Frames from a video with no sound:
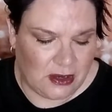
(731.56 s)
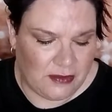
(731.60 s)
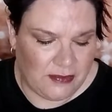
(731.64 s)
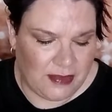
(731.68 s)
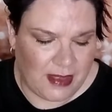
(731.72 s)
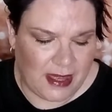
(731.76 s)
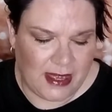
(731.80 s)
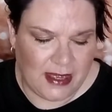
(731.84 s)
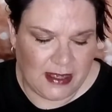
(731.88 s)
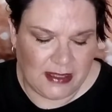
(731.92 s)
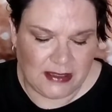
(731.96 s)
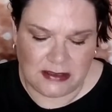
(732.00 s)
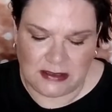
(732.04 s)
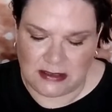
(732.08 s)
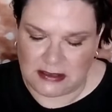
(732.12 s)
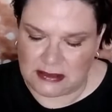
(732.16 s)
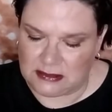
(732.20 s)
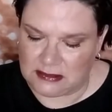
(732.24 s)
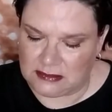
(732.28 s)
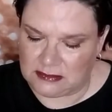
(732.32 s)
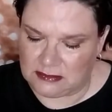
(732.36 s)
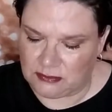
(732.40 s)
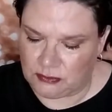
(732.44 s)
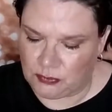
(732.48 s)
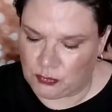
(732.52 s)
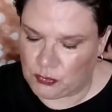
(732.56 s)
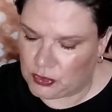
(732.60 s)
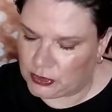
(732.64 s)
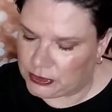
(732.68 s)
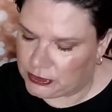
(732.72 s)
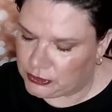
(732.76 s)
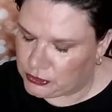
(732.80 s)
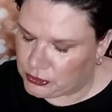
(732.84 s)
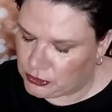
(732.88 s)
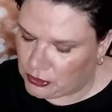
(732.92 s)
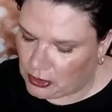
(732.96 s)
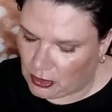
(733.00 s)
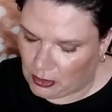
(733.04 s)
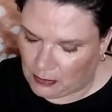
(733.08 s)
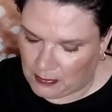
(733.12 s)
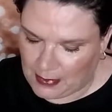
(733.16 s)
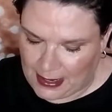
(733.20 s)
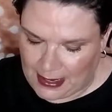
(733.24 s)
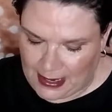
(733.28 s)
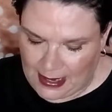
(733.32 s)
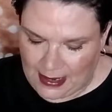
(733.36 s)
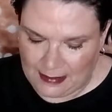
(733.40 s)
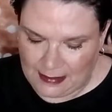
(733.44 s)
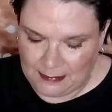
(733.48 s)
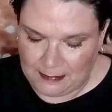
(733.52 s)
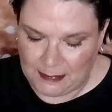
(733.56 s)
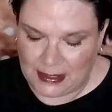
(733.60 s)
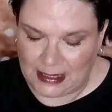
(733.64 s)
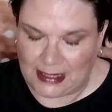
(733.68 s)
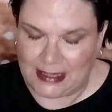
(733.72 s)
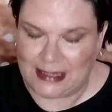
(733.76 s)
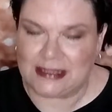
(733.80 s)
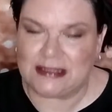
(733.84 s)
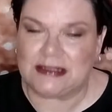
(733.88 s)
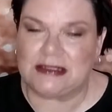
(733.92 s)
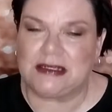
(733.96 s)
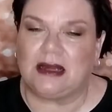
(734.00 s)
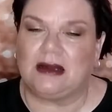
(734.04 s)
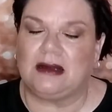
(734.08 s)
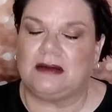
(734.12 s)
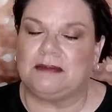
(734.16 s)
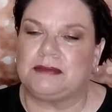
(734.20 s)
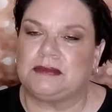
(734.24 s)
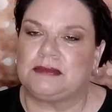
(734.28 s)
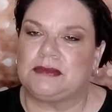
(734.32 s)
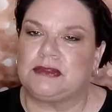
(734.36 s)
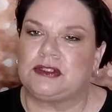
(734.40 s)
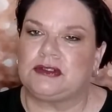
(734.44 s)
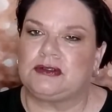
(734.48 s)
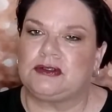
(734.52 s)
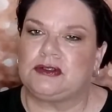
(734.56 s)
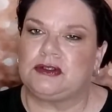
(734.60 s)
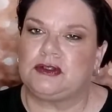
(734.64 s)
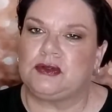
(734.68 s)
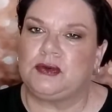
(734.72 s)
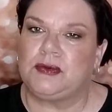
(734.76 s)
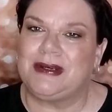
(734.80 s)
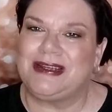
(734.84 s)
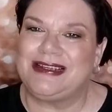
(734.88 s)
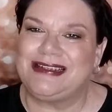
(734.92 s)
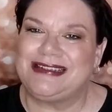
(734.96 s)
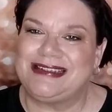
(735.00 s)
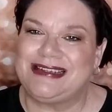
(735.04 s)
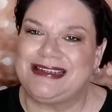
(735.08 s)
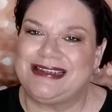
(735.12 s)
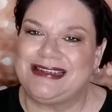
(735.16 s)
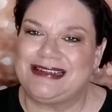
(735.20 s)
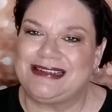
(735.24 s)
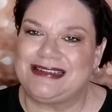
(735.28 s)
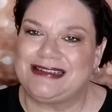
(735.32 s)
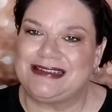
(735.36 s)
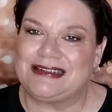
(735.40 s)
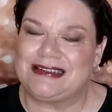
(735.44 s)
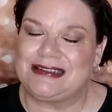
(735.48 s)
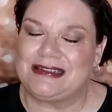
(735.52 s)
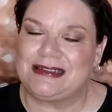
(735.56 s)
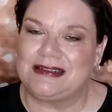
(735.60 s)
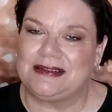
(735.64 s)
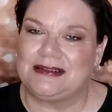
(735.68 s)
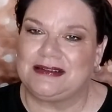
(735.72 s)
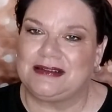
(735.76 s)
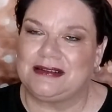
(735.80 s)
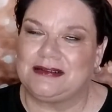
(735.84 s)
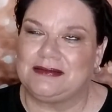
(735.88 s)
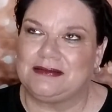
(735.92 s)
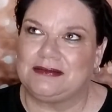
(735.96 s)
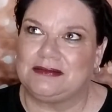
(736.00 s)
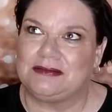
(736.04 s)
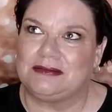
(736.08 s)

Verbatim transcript: so that's one drawback. But it's um, 26